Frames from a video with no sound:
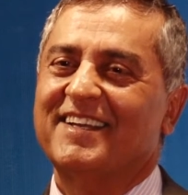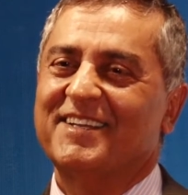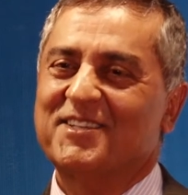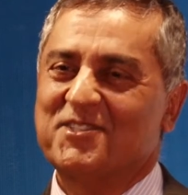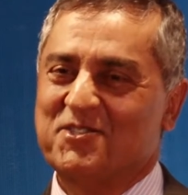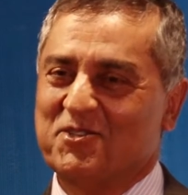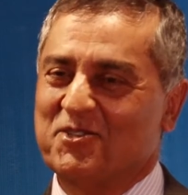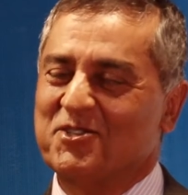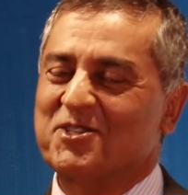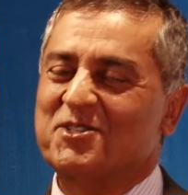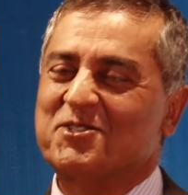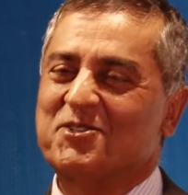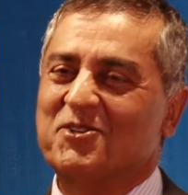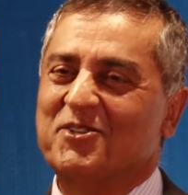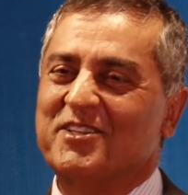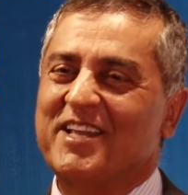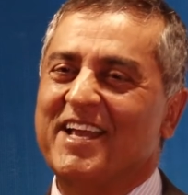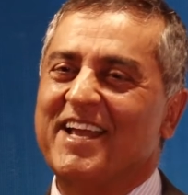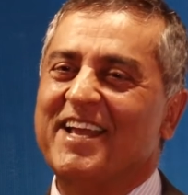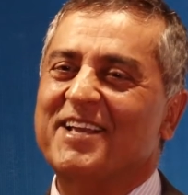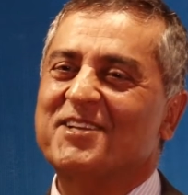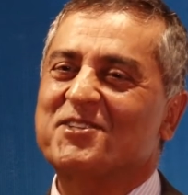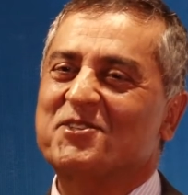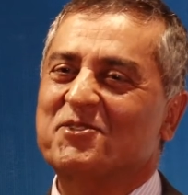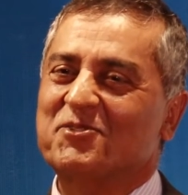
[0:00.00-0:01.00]
should
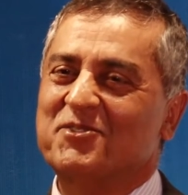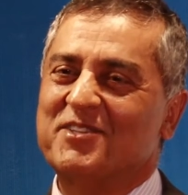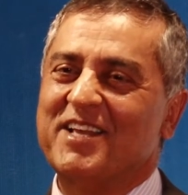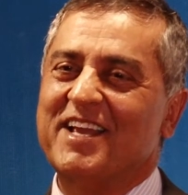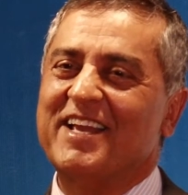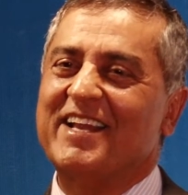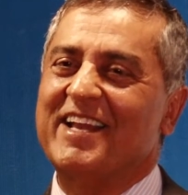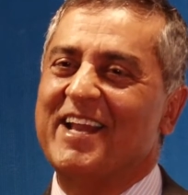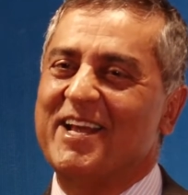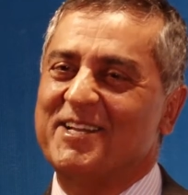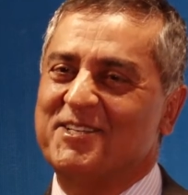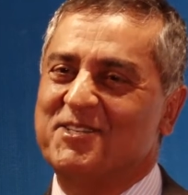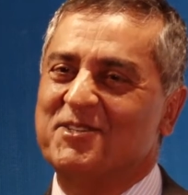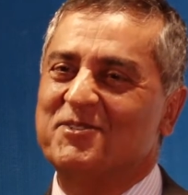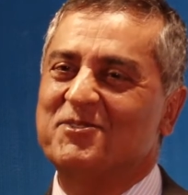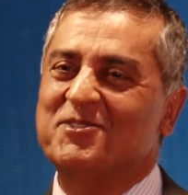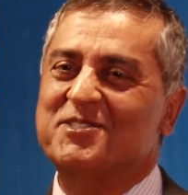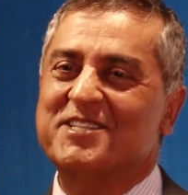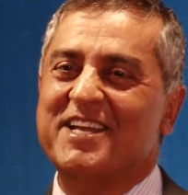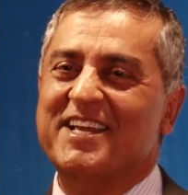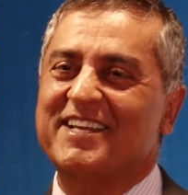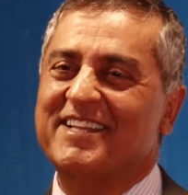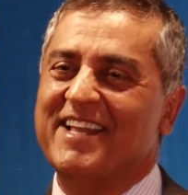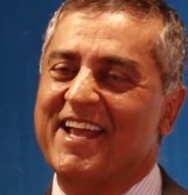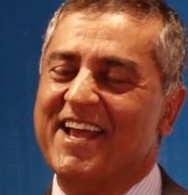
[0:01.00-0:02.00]
they let you
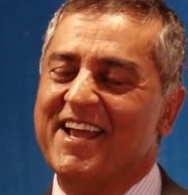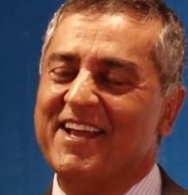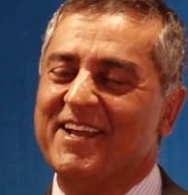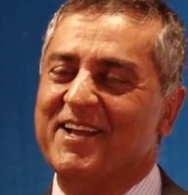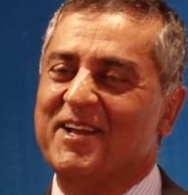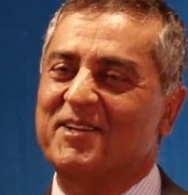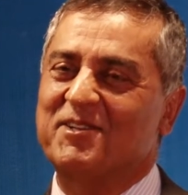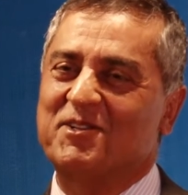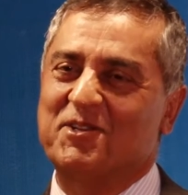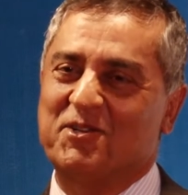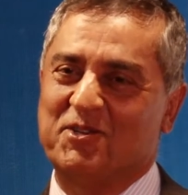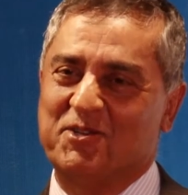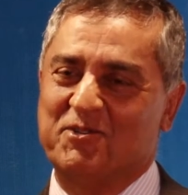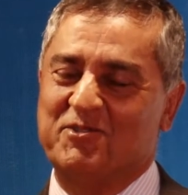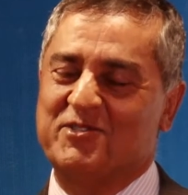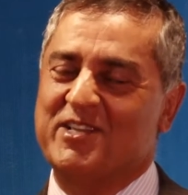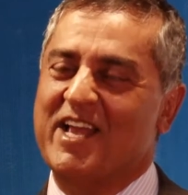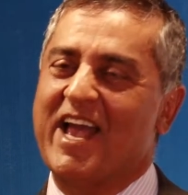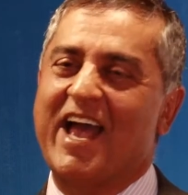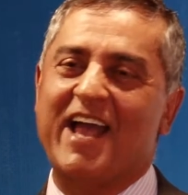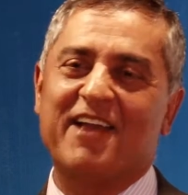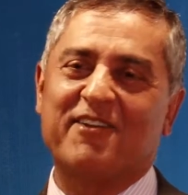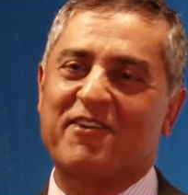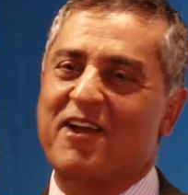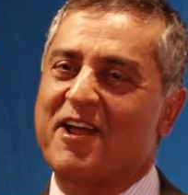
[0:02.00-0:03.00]
stay there? Do you
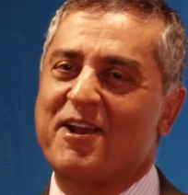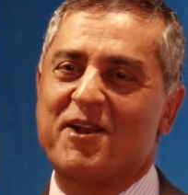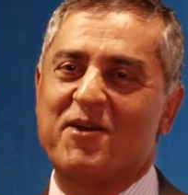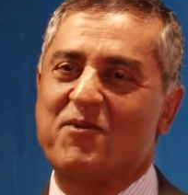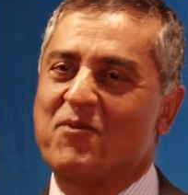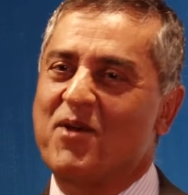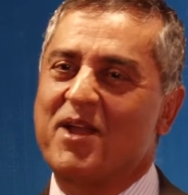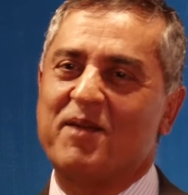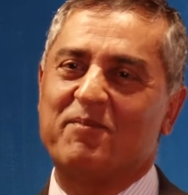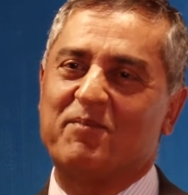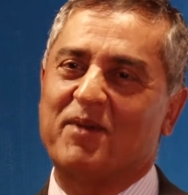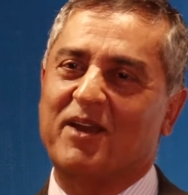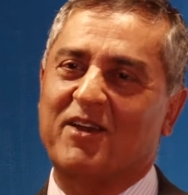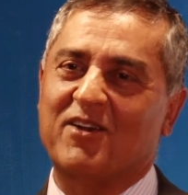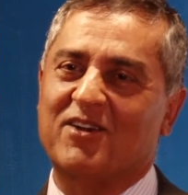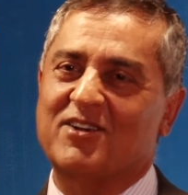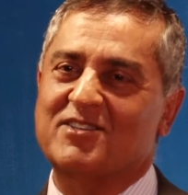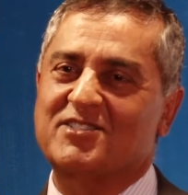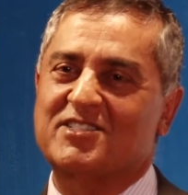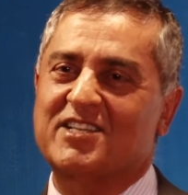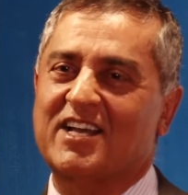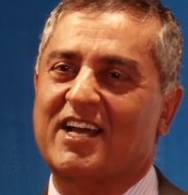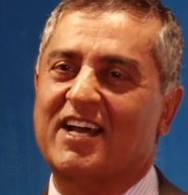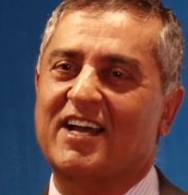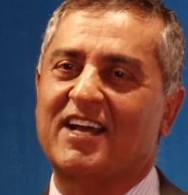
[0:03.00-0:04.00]
say, I run away
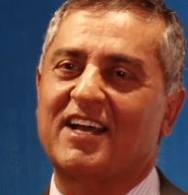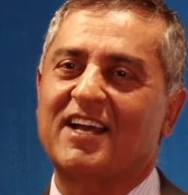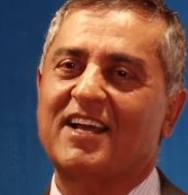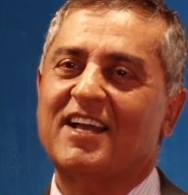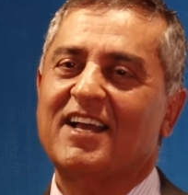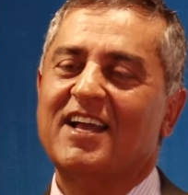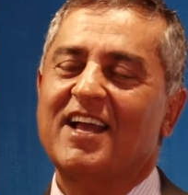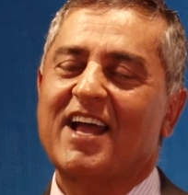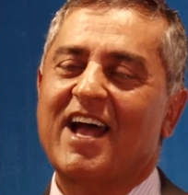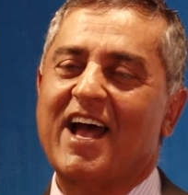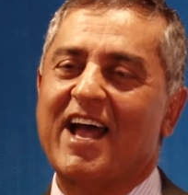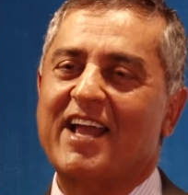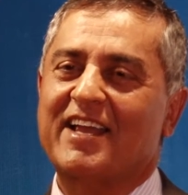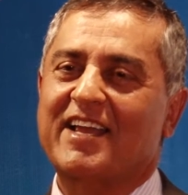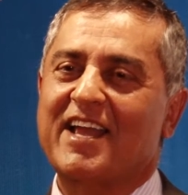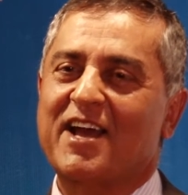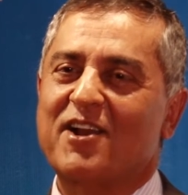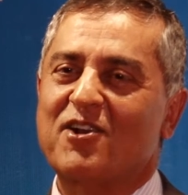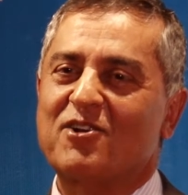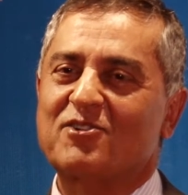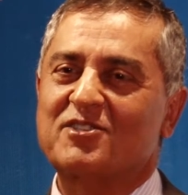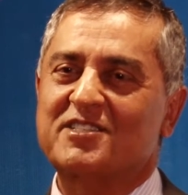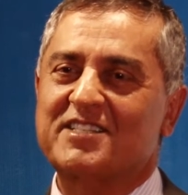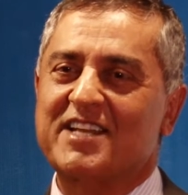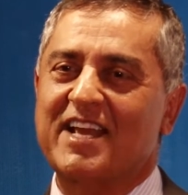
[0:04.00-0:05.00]
because I
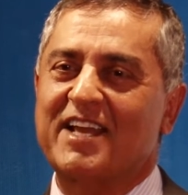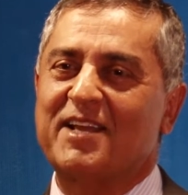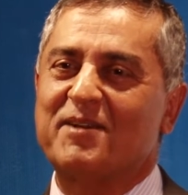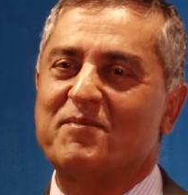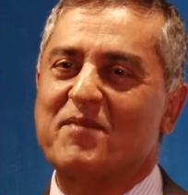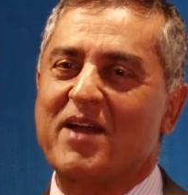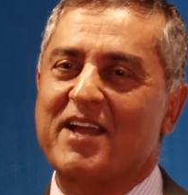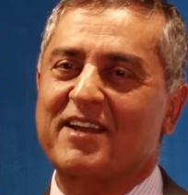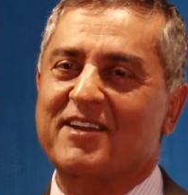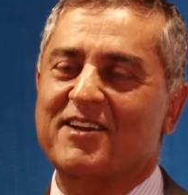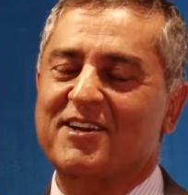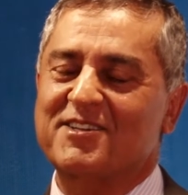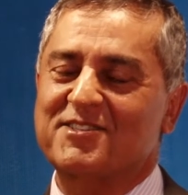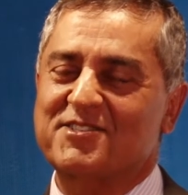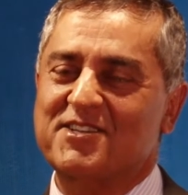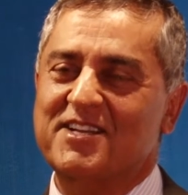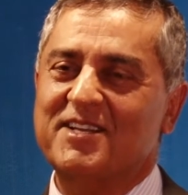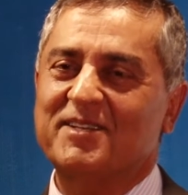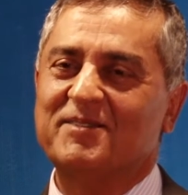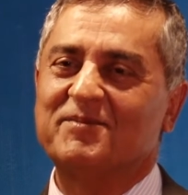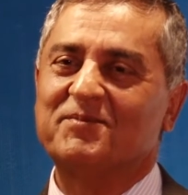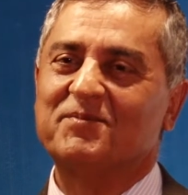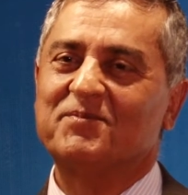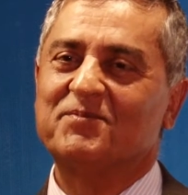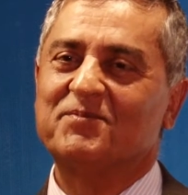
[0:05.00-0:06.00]
cannot stay in my country?